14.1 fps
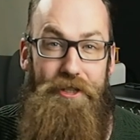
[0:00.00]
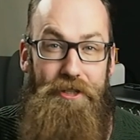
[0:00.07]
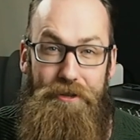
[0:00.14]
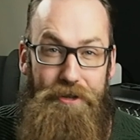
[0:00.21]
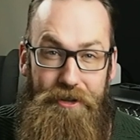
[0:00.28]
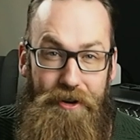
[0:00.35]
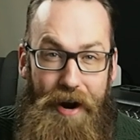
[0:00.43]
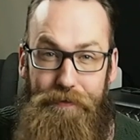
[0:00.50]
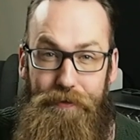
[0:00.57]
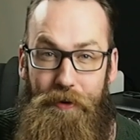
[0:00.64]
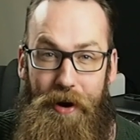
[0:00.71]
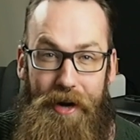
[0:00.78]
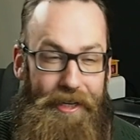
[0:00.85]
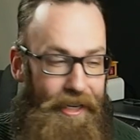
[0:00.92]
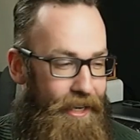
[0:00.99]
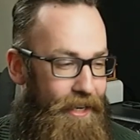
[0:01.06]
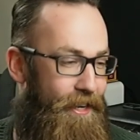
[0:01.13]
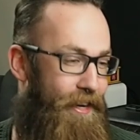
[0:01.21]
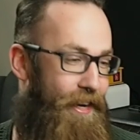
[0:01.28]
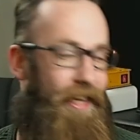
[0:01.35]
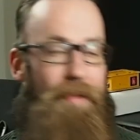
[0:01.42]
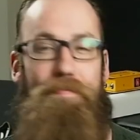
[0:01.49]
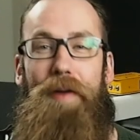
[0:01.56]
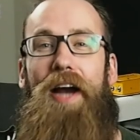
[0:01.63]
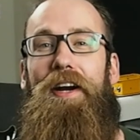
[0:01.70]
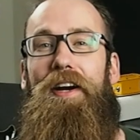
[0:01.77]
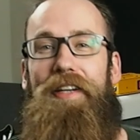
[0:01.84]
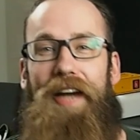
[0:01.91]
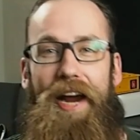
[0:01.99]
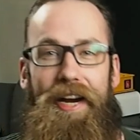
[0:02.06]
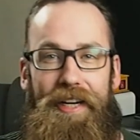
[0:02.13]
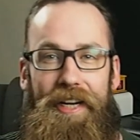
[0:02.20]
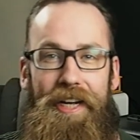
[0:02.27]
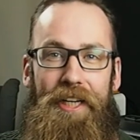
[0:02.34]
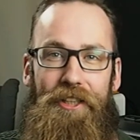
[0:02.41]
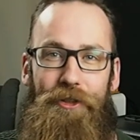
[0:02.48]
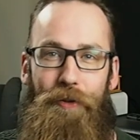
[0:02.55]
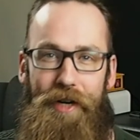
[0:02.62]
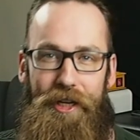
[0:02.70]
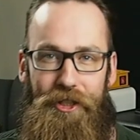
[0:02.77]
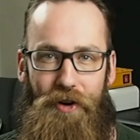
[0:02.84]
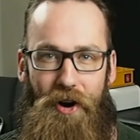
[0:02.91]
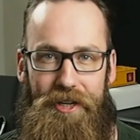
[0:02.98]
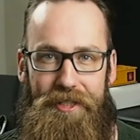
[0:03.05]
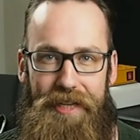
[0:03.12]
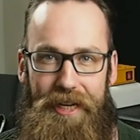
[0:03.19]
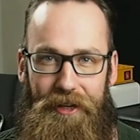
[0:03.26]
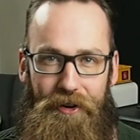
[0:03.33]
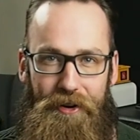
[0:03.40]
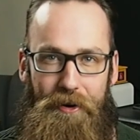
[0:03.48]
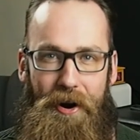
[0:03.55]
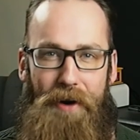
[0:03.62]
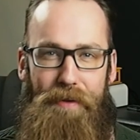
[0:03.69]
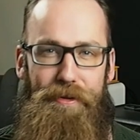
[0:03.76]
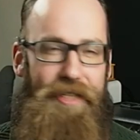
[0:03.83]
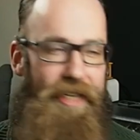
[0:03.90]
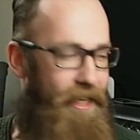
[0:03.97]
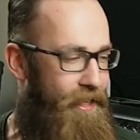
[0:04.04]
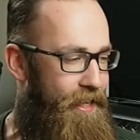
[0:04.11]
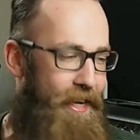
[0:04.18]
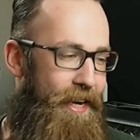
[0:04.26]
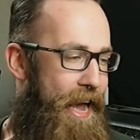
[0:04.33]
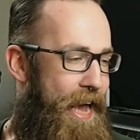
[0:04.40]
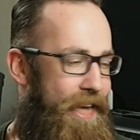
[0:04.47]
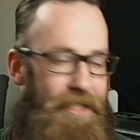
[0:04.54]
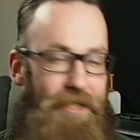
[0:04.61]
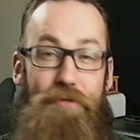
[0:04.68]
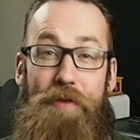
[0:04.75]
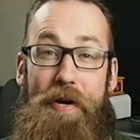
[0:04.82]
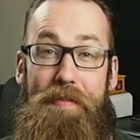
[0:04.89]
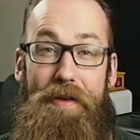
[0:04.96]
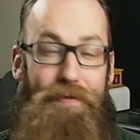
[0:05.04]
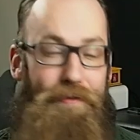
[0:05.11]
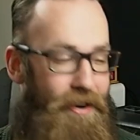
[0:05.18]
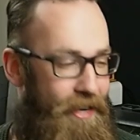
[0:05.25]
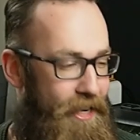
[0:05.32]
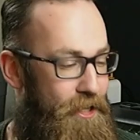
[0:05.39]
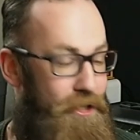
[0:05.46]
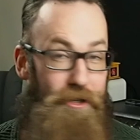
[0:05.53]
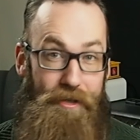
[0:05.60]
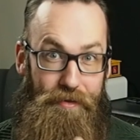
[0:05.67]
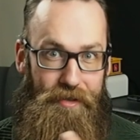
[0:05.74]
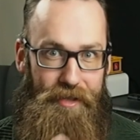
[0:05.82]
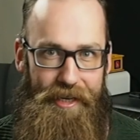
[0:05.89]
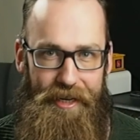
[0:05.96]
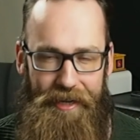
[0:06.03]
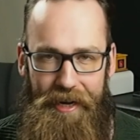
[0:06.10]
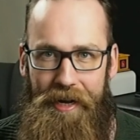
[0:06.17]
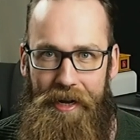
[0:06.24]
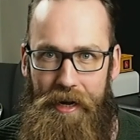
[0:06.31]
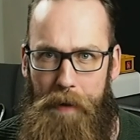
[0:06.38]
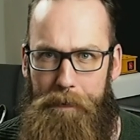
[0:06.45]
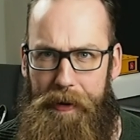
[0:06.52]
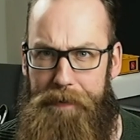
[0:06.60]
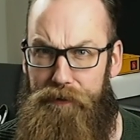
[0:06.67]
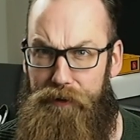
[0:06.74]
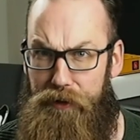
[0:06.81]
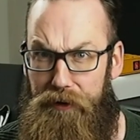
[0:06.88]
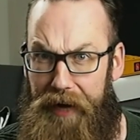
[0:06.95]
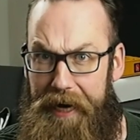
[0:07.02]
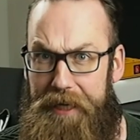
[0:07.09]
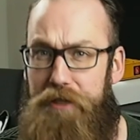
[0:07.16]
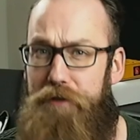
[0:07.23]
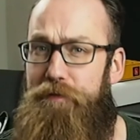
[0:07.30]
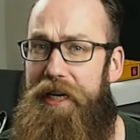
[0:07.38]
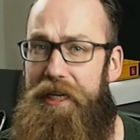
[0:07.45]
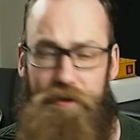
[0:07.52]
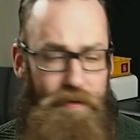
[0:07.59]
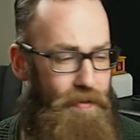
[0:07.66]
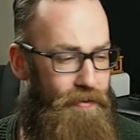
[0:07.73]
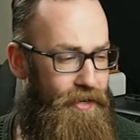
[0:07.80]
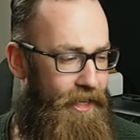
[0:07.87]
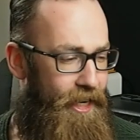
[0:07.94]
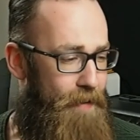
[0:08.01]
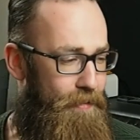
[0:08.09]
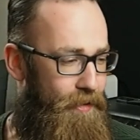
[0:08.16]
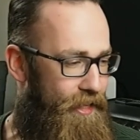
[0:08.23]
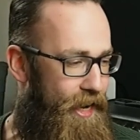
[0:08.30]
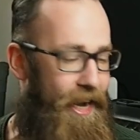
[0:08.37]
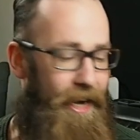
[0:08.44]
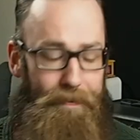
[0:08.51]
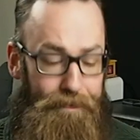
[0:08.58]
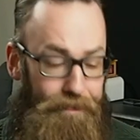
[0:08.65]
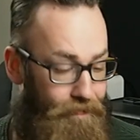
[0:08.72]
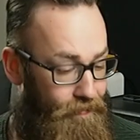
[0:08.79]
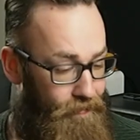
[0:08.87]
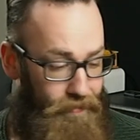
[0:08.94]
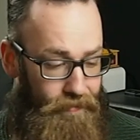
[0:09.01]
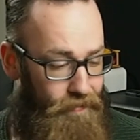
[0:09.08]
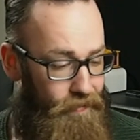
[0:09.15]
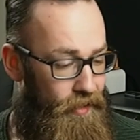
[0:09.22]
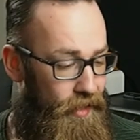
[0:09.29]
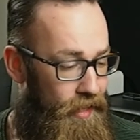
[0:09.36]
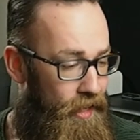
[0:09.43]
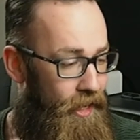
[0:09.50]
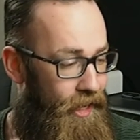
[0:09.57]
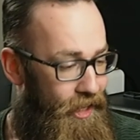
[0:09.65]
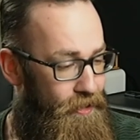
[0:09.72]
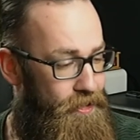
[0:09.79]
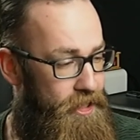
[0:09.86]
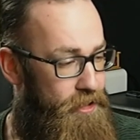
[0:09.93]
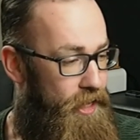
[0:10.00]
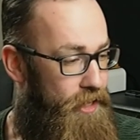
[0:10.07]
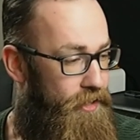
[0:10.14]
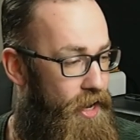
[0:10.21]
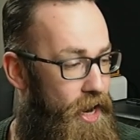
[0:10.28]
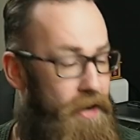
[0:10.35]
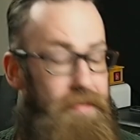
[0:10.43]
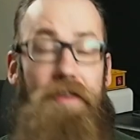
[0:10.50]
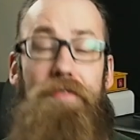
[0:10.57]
or so. I have no idea. Like a biker gang doing a drugs deal or arms deal. Extremely funny. You have seen it. People were looking strange when we were there, but yeah. Use this guitar in my